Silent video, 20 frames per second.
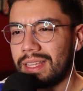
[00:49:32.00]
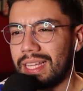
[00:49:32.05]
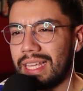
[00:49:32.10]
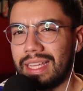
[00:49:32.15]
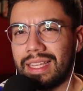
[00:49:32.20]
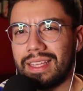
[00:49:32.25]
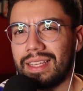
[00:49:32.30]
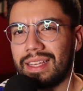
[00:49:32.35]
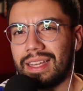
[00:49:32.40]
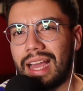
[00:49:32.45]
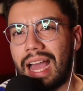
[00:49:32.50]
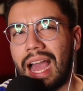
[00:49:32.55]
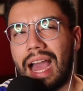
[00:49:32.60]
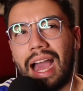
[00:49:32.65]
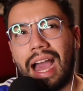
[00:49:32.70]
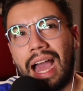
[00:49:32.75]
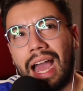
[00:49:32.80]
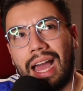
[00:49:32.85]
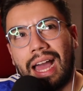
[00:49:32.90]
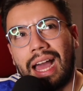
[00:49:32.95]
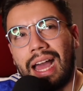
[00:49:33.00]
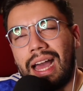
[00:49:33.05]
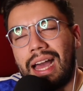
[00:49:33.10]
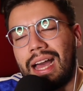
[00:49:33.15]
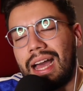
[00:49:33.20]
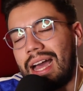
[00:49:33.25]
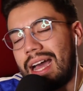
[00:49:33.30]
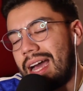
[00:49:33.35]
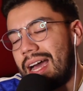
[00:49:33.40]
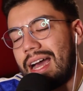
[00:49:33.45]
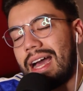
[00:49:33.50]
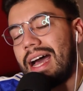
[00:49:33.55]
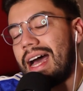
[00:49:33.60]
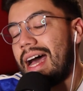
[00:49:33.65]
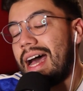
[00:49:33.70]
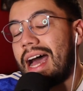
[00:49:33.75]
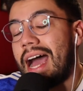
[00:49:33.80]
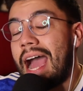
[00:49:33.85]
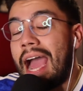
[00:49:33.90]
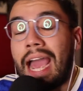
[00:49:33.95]
like,
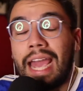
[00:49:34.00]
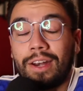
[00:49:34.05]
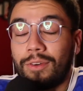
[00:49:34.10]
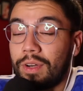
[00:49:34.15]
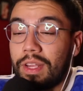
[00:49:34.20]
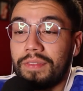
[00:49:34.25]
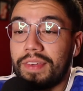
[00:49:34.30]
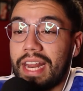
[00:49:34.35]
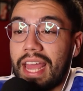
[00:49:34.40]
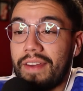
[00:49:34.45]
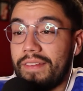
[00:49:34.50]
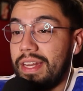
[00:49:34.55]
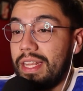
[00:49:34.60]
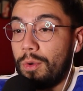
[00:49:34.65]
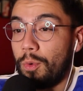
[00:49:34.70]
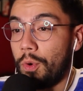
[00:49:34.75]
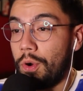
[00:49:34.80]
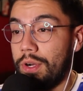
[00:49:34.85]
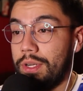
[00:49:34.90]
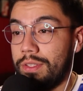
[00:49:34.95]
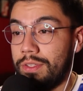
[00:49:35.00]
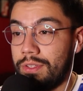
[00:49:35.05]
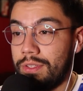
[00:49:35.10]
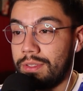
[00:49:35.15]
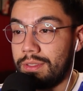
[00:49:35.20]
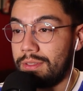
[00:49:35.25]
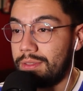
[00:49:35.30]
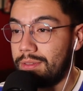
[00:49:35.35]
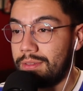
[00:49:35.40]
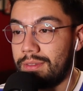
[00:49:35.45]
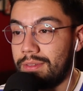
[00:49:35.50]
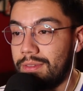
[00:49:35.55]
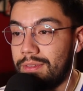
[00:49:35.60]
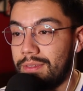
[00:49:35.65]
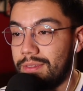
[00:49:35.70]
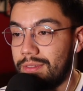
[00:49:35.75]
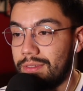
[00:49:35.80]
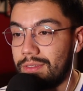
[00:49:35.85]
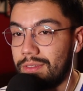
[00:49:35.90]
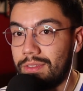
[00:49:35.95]
I don't even have any words.
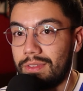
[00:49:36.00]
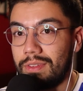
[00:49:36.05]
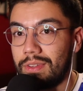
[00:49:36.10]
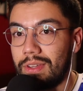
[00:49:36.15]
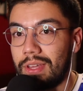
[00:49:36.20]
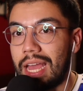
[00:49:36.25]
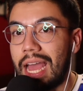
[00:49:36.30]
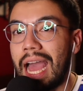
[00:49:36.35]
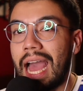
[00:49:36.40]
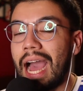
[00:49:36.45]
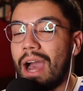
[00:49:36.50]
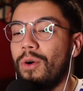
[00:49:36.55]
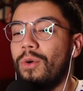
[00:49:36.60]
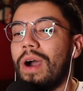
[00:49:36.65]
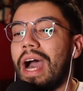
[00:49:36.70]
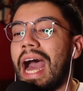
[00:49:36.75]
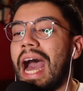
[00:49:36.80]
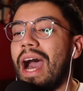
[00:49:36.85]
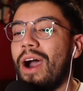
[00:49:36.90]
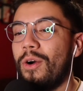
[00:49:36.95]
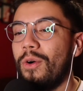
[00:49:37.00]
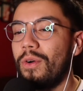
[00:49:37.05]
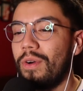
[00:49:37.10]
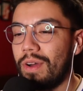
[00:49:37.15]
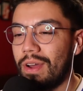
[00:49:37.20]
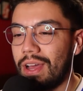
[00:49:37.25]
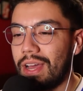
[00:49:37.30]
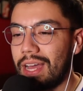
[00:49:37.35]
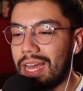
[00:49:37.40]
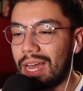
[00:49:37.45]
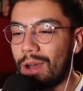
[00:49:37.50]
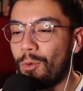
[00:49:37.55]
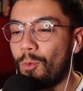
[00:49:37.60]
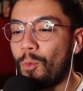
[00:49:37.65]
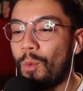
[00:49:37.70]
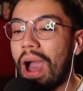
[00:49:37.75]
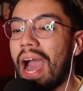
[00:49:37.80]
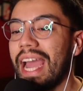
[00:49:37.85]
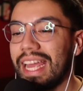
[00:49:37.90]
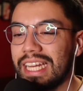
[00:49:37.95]
How
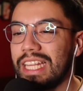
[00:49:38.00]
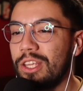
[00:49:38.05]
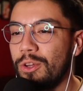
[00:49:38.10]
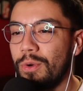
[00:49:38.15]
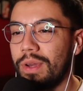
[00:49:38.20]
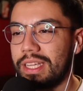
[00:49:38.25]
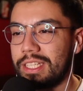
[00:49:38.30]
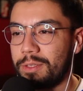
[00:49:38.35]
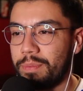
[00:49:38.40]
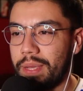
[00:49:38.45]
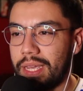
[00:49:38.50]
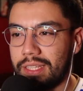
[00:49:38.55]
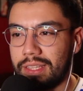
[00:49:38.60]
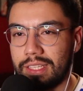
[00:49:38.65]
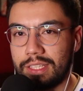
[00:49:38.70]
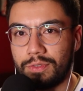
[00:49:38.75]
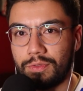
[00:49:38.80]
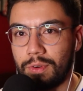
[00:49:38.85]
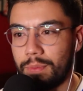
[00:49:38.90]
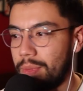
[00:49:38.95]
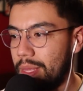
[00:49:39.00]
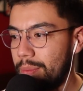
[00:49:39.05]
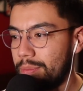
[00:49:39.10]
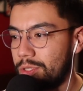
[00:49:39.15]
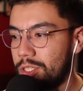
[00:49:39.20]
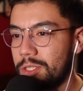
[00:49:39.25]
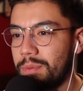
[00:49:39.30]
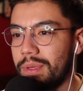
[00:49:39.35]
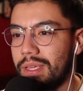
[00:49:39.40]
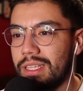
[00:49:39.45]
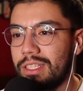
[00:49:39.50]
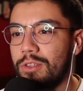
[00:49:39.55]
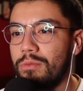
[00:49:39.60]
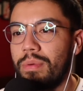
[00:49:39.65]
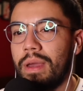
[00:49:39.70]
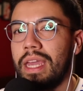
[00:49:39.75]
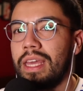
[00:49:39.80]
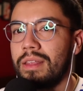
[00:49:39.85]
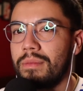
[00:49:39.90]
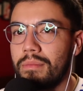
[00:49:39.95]
why do you expect this from them? Just
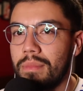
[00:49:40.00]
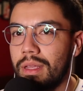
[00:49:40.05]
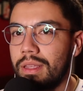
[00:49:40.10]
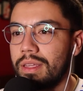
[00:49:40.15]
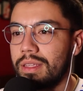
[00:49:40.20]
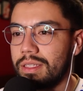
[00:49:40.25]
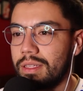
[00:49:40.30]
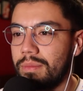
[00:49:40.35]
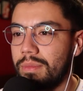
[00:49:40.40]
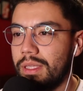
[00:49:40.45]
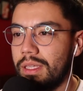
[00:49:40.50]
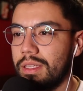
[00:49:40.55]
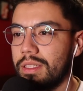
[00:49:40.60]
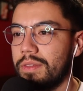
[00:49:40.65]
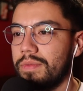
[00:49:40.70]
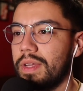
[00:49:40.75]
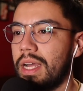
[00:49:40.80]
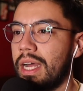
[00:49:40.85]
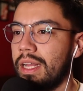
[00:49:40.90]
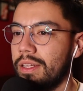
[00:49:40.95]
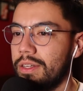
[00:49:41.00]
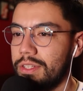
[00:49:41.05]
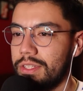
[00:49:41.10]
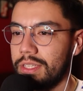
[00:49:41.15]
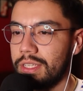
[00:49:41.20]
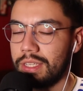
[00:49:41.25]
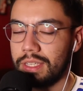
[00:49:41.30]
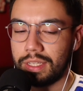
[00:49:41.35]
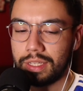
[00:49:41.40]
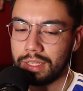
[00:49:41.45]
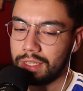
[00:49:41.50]
because you pay them millions and millions of dollars?